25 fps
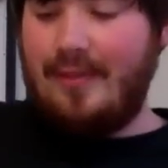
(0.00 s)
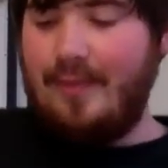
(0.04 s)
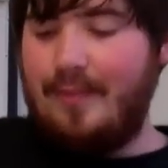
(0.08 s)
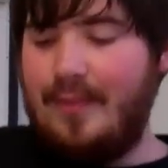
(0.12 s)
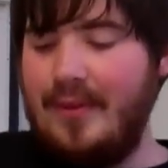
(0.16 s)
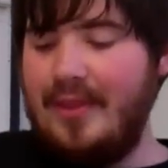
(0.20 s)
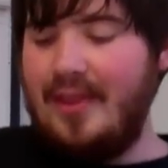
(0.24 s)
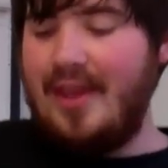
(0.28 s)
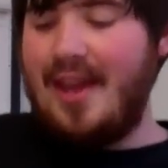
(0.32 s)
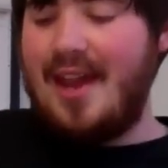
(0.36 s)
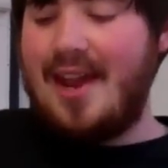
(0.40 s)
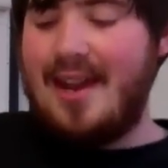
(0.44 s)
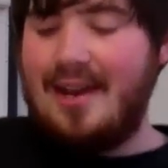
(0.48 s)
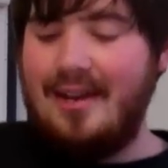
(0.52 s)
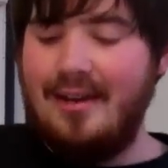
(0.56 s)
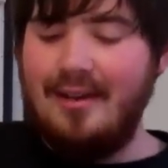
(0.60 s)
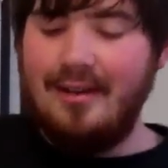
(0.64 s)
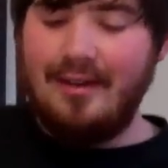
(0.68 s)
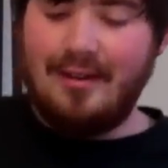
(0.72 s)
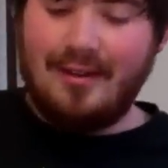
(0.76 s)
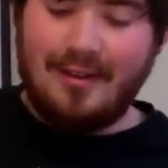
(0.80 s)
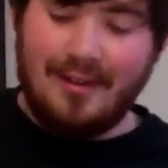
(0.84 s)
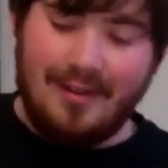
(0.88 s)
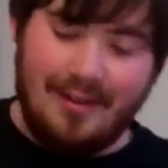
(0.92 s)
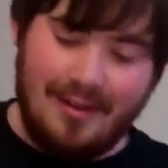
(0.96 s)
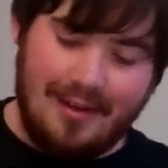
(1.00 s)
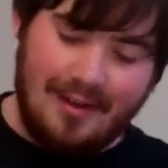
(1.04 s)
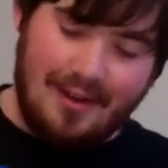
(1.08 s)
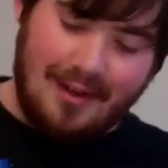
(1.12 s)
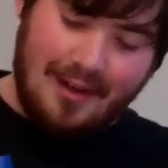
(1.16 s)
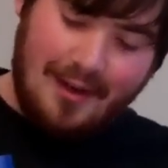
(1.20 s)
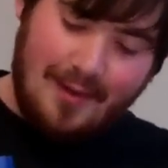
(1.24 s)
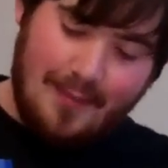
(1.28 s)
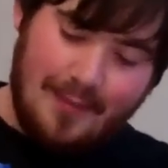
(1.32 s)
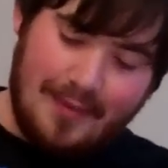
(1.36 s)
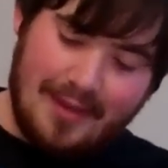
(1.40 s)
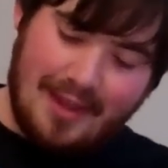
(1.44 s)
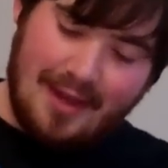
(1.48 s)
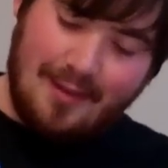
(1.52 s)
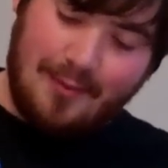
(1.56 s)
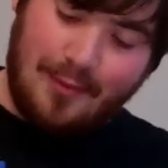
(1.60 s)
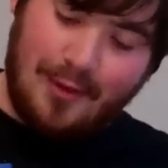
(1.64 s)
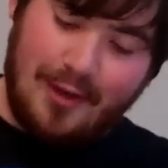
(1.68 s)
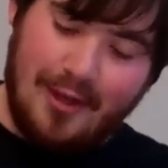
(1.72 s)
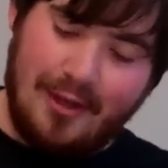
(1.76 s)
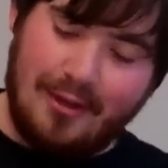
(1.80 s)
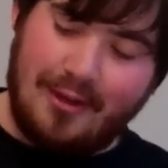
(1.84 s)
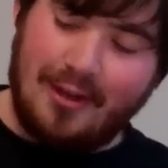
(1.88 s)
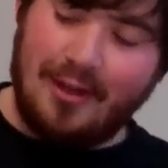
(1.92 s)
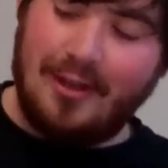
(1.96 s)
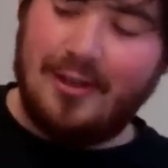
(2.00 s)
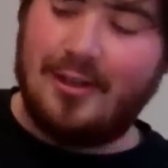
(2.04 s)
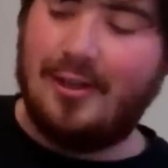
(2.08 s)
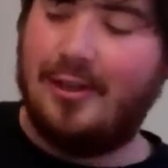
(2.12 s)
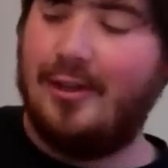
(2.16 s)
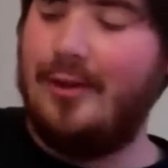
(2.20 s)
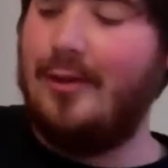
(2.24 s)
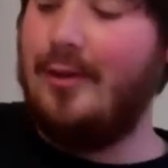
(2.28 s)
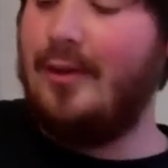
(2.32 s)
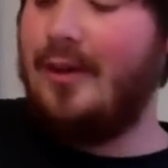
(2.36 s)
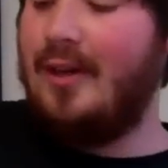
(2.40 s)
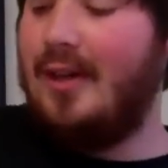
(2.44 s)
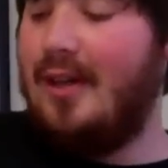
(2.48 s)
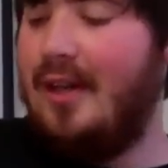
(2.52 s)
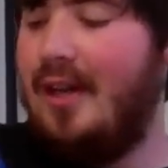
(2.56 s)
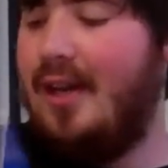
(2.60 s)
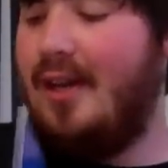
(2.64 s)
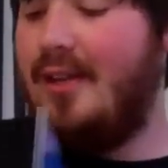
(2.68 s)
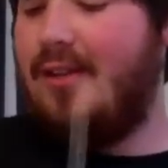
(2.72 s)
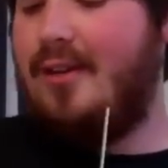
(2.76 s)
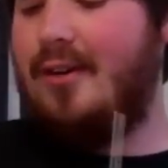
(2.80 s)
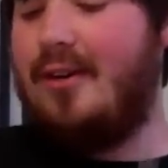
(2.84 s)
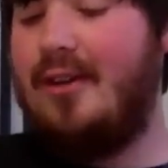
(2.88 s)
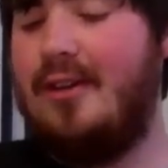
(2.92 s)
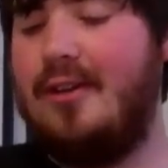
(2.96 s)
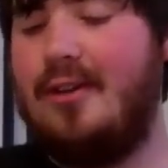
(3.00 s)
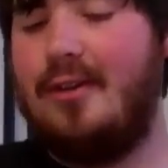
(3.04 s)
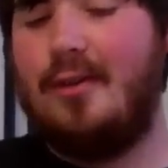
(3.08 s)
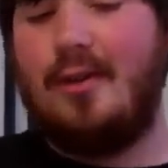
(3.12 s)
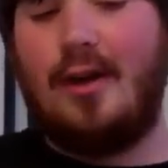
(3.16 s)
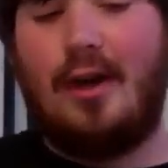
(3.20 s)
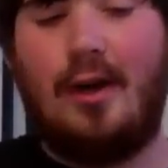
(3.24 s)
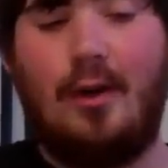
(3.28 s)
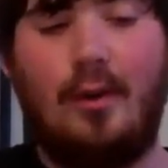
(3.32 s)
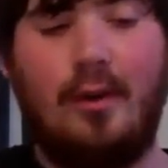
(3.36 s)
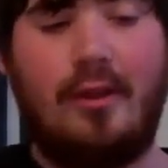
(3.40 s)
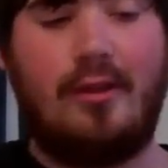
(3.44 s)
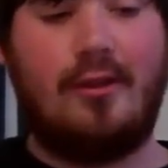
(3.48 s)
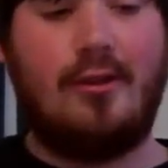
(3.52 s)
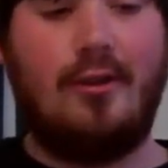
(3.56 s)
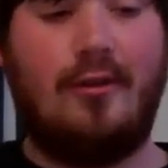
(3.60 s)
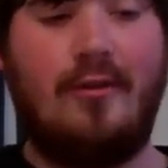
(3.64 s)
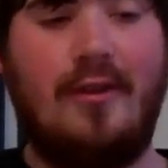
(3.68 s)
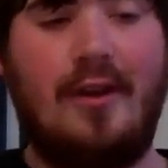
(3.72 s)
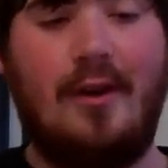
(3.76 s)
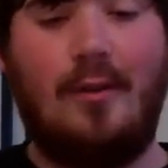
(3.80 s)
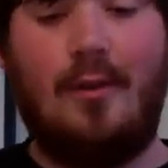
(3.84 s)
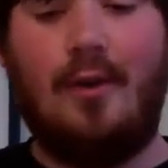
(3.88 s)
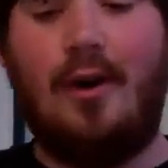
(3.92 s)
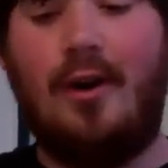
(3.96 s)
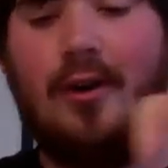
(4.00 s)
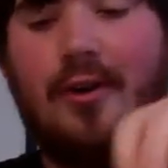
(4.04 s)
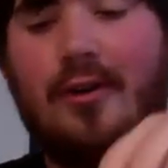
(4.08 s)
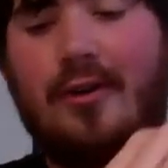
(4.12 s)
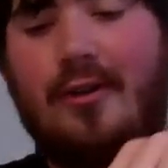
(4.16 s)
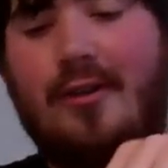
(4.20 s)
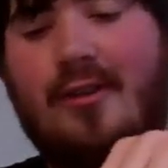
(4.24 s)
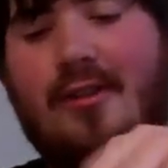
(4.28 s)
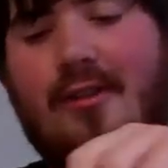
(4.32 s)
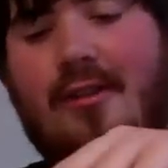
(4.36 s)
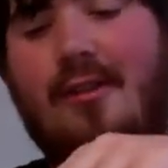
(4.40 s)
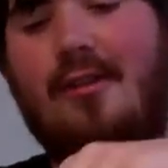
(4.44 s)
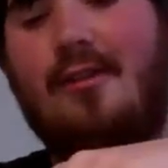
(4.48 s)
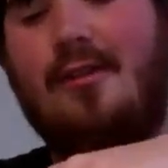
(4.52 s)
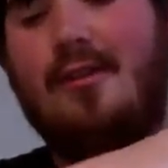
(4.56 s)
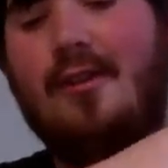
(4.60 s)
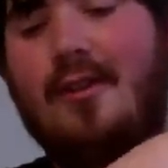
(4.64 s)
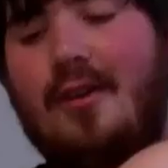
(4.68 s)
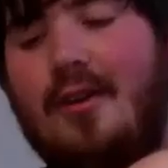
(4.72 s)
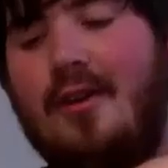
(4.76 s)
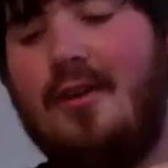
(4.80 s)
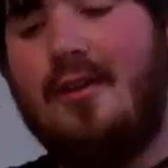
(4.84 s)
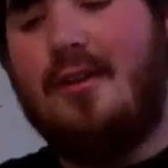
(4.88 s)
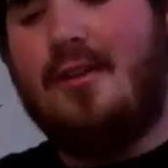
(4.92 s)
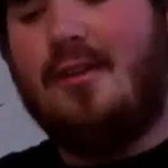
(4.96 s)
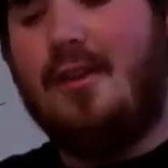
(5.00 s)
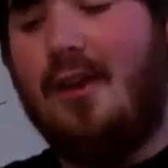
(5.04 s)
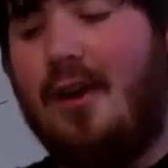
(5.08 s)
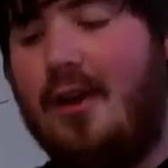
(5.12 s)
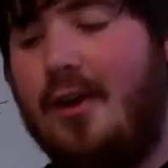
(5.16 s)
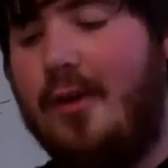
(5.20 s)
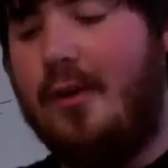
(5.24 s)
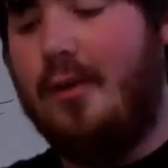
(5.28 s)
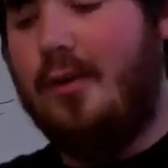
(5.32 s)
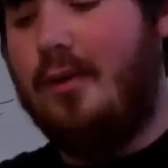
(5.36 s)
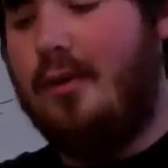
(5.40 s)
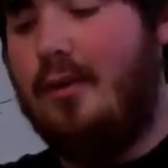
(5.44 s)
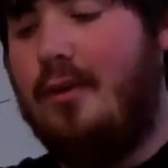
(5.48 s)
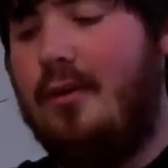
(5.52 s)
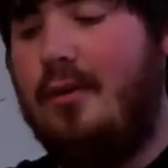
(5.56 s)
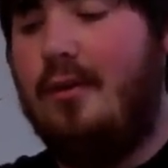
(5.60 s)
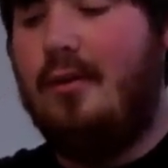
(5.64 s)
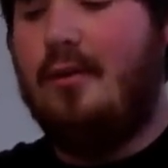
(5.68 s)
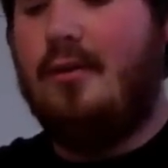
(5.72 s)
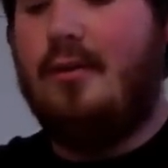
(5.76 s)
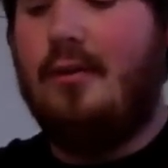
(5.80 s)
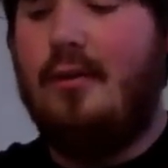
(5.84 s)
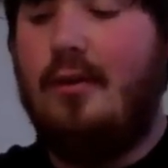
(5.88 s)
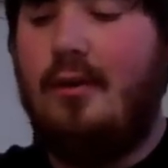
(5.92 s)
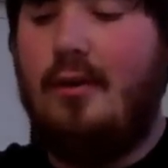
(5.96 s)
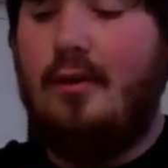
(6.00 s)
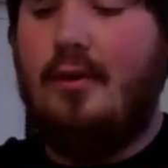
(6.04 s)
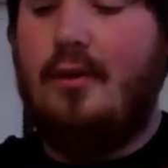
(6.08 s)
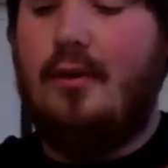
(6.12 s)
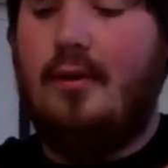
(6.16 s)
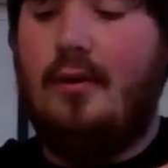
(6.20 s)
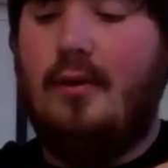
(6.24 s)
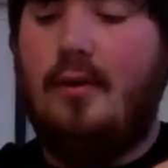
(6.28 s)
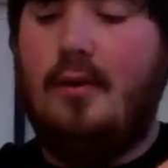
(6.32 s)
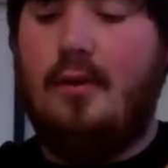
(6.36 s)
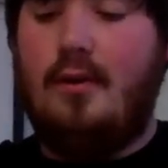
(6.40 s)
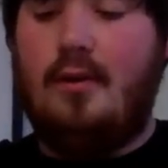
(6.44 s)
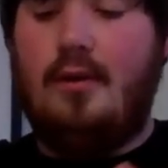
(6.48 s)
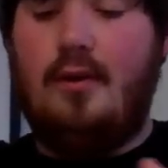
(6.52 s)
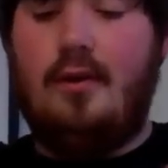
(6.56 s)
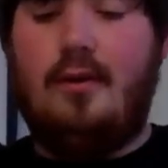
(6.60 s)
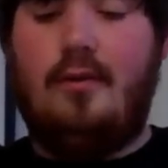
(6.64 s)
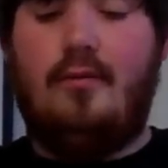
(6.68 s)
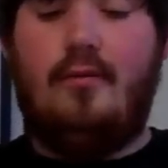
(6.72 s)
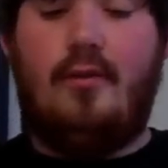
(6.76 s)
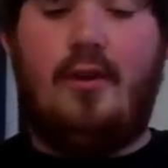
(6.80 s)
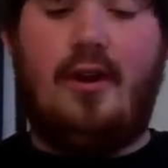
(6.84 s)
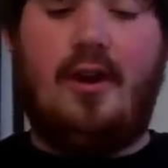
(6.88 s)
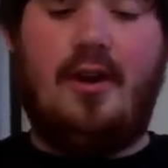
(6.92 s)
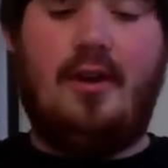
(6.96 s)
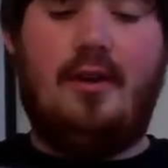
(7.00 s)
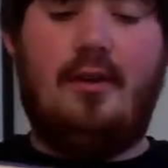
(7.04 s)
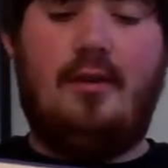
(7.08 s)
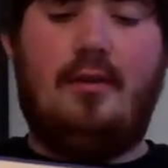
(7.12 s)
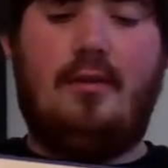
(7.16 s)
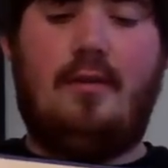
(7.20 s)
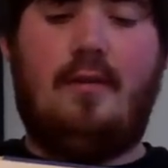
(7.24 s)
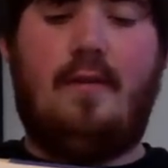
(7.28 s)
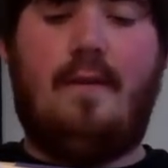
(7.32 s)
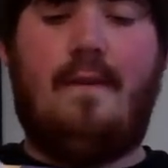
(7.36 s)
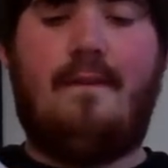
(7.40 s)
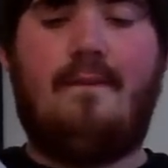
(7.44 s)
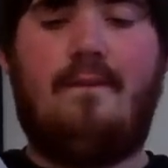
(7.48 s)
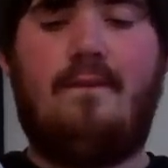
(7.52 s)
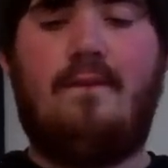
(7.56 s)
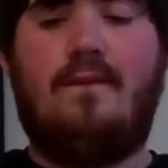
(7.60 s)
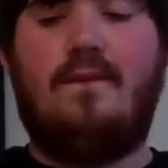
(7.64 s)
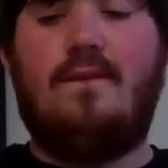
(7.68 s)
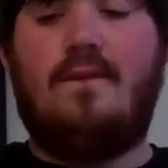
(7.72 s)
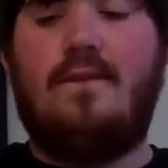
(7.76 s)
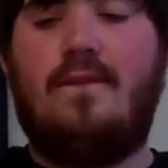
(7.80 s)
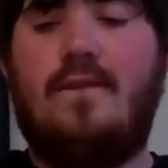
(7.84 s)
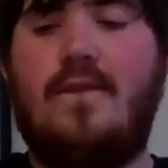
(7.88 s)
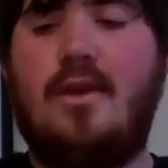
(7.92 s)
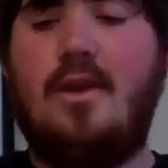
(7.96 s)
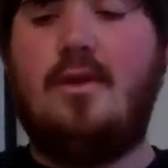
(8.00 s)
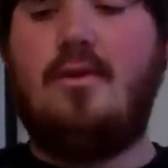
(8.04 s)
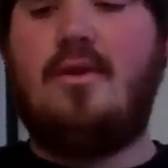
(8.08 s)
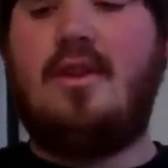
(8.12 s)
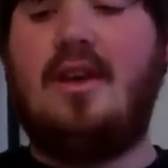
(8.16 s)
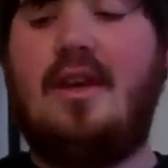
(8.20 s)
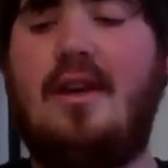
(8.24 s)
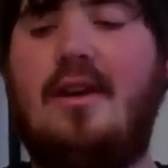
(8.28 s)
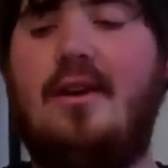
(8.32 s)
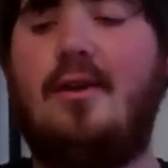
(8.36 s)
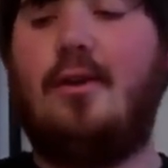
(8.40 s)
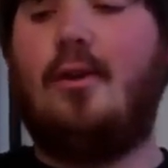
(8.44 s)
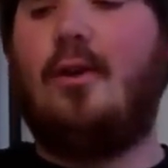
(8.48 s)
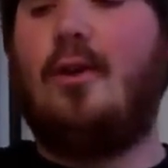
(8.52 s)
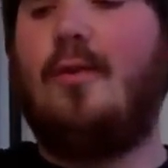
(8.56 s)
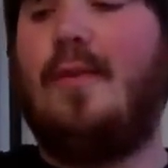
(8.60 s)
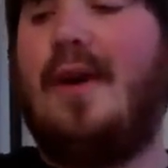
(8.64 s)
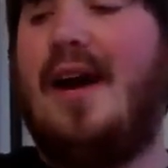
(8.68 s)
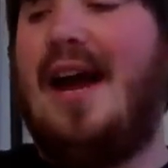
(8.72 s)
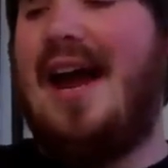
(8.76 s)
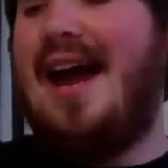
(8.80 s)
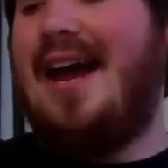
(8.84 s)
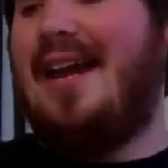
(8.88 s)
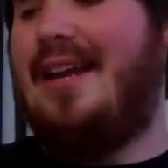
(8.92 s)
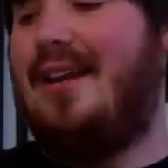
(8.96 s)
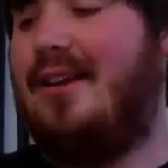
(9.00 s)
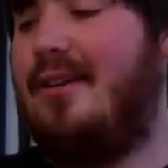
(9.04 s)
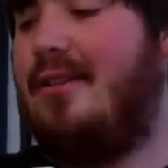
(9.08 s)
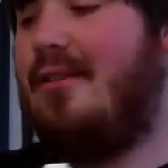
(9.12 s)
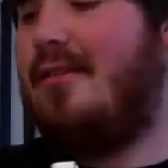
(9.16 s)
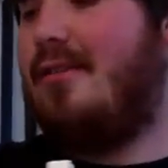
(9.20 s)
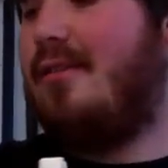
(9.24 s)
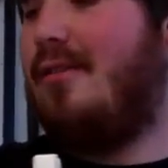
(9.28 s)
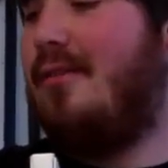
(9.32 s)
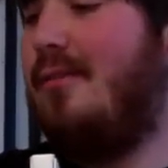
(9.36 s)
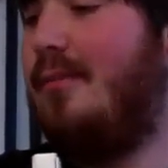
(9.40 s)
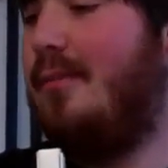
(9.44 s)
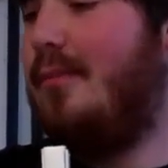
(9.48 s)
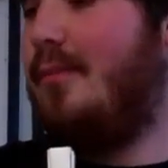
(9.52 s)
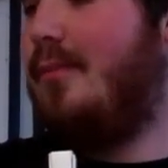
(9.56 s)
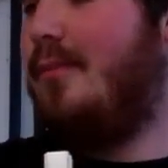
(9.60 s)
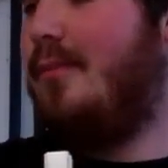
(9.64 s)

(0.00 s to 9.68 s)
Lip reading: But then what you can do is you can do the whole story at once. So, right, using all my hands.